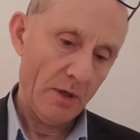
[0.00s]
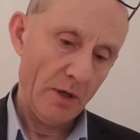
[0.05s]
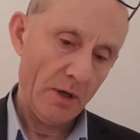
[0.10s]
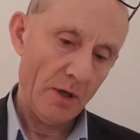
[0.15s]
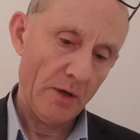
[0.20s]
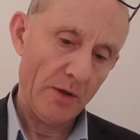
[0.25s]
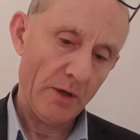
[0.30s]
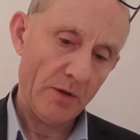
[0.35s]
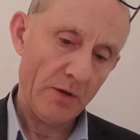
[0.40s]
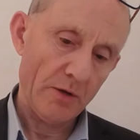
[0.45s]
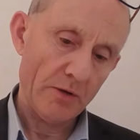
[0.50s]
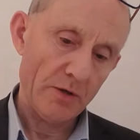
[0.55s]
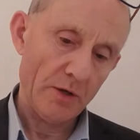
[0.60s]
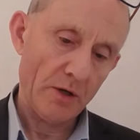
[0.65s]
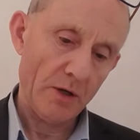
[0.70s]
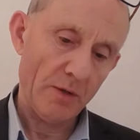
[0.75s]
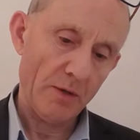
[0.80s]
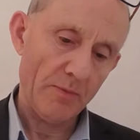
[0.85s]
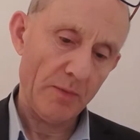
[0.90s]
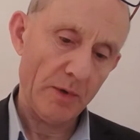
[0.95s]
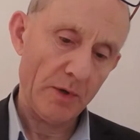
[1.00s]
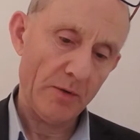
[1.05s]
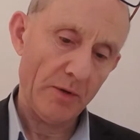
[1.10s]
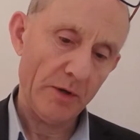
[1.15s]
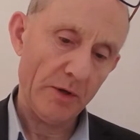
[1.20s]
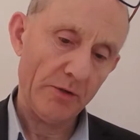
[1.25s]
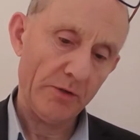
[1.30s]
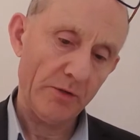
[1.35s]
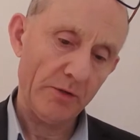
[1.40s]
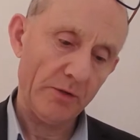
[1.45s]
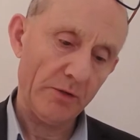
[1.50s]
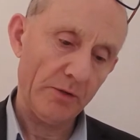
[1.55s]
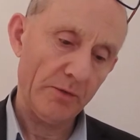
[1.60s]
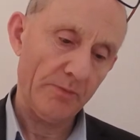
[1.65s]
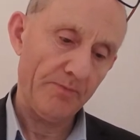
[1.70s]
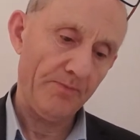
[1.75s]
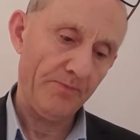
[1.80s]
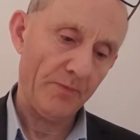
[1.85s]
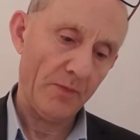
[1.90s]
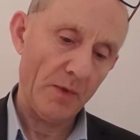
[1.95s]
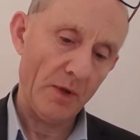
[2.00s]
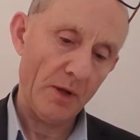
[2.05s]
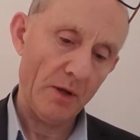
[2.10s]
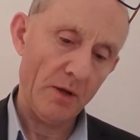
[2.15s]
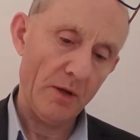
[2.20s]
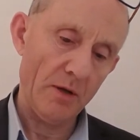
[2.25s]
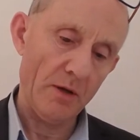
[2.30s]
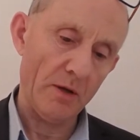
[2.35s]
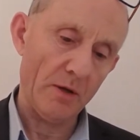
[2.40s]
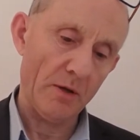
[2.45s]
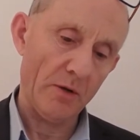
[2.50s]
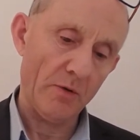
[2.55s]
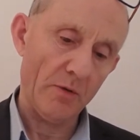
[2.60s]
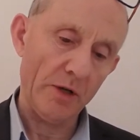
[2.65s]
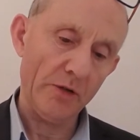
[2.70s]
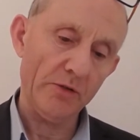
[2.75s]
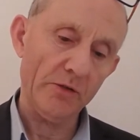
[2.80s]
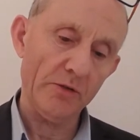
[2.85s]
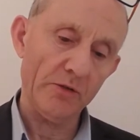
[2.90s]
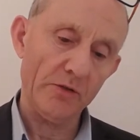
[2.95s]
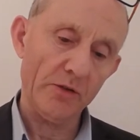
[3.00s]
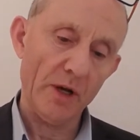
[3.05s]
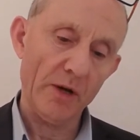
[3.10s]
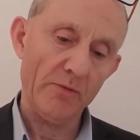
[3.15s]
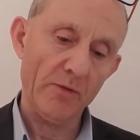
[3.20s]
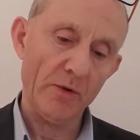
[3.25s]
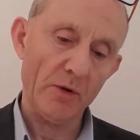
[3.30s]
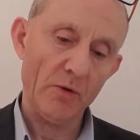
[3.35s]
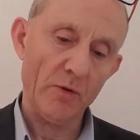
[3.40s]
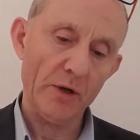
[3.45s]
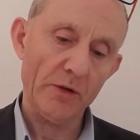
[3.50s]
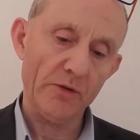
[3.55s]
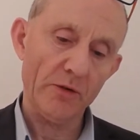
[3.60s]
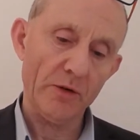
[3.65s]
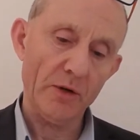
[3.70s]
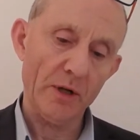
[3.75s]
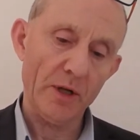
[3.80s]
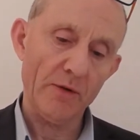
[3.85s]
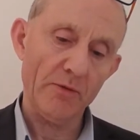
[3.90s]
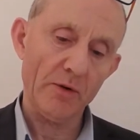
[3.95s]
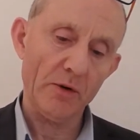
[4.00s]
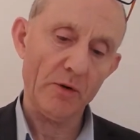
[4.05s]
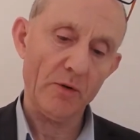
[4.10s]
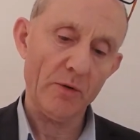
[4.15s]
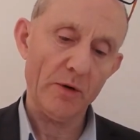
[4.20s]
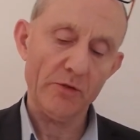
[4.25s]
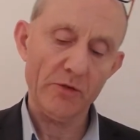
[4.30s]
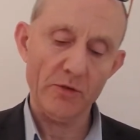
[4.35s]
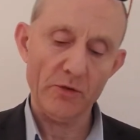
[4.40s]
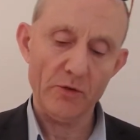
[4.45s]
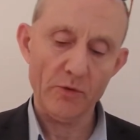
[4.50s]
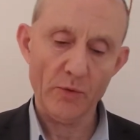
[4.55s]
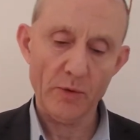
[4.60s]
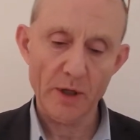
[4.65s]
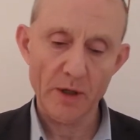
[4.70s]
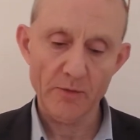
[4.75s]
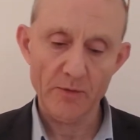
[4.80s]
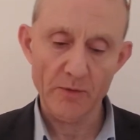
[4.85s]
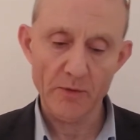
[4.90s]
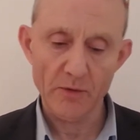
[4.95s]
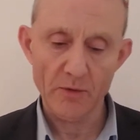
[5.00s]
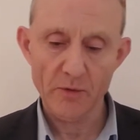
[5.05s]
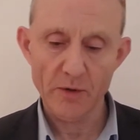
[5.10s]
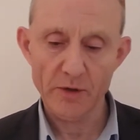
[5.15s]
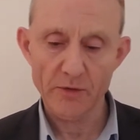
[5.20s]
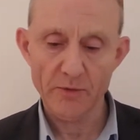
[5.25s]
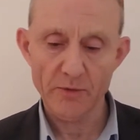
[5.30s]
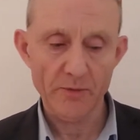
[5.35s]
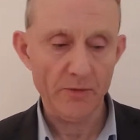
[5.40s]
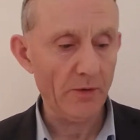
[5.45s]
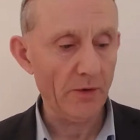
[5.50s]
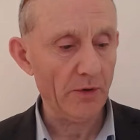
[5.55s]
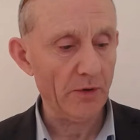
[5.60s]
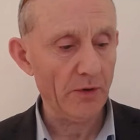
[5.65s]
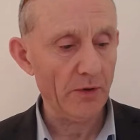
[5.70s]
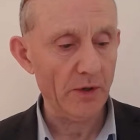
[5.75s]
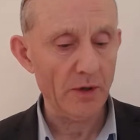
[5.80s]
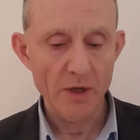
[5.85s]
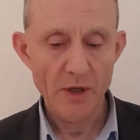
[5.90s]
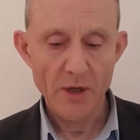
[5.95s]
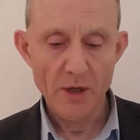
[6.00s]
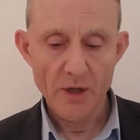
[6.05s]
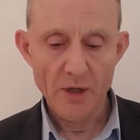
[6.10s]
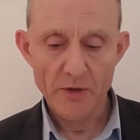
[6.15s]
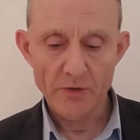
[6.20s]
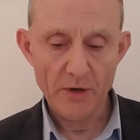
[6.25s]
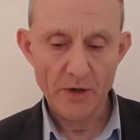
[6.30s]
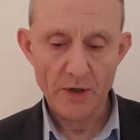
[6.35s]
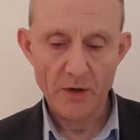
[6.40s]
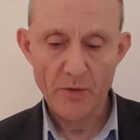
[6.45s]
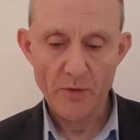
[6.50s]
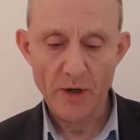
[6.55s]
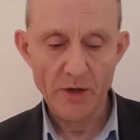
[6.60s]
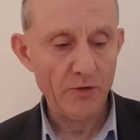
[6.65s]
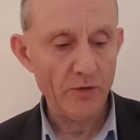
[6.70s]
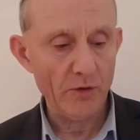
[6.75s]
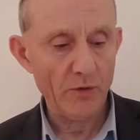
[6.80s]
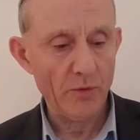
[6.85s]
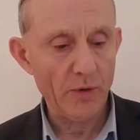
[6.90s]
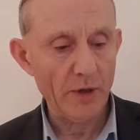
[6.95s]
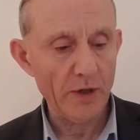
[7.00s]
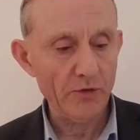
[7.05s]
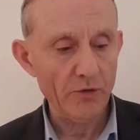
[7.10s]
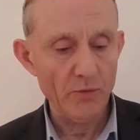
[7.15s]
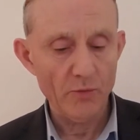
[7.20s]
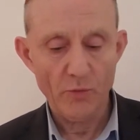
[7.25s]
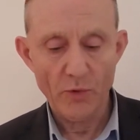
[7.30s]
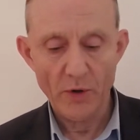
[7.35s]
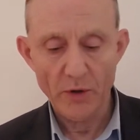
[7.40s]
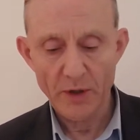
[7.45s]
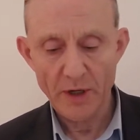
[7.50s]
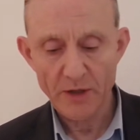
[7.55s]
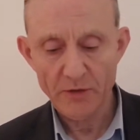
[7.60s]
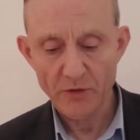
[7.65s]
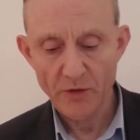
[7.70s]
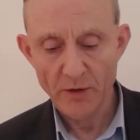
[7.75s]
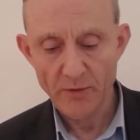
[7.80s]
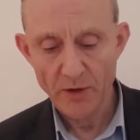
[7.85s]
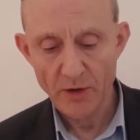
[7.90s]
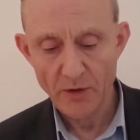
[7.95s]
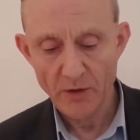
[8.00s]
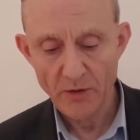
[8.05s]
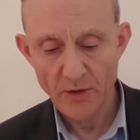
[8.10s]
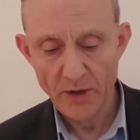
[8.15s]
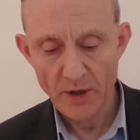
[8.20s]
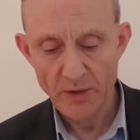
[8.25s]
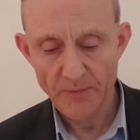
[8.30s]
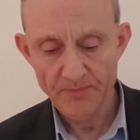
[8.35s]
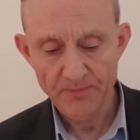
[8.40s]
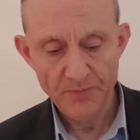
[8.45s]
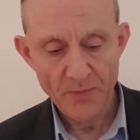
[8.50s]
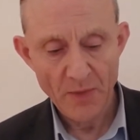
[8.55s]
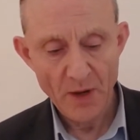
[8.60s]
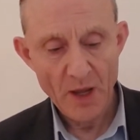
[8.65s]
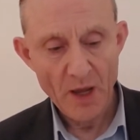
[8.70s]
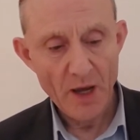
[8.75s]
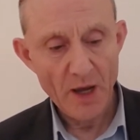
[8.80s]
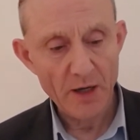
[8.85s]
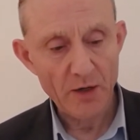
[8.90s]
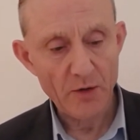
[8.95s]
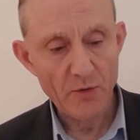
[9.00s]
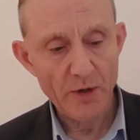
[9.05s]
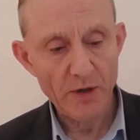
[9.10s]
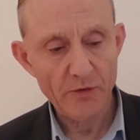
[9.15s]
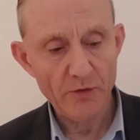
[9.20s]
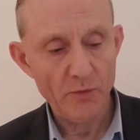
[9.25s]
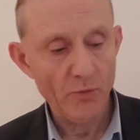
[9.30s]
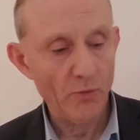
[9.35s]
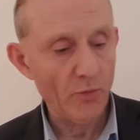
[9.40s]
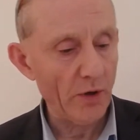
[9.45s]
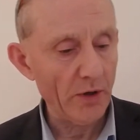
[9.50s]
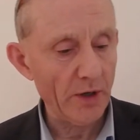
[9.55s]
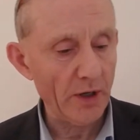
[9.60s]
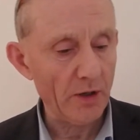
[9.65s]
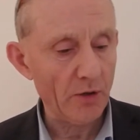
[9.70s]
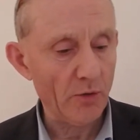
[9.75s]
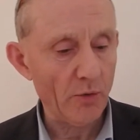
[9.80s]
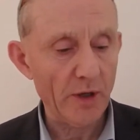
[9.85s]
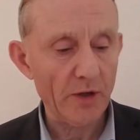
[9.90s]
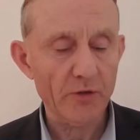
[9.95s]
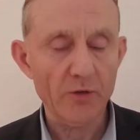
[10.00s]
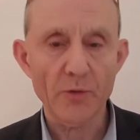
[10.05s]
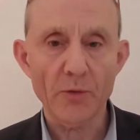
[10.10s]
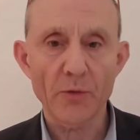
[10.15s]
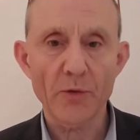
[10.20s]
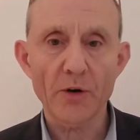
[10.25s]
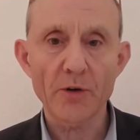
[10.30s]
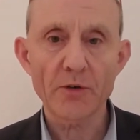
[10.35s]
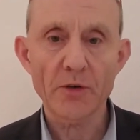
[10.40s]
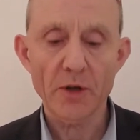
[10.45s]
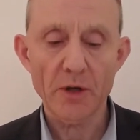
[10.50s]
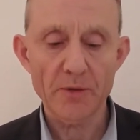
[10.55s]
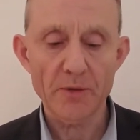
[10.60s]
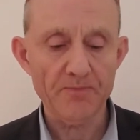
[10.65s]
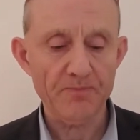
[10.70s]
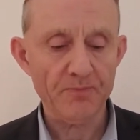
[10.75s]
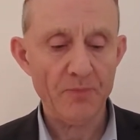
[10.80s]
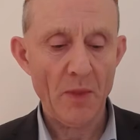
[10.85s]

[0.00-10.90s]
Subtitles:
I think there's a couple of questions. Question 7, question 11, question 12, question 14. Sorry, question 1. Let's have a look then at question 1 and question 13.